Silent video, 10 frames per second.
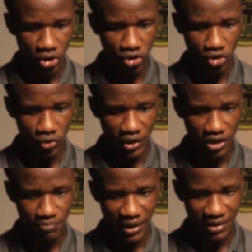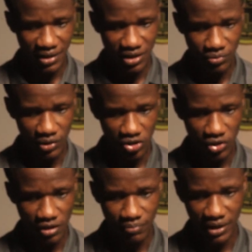you should expect this
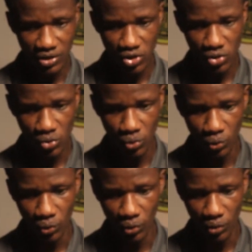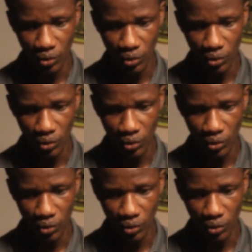retracement to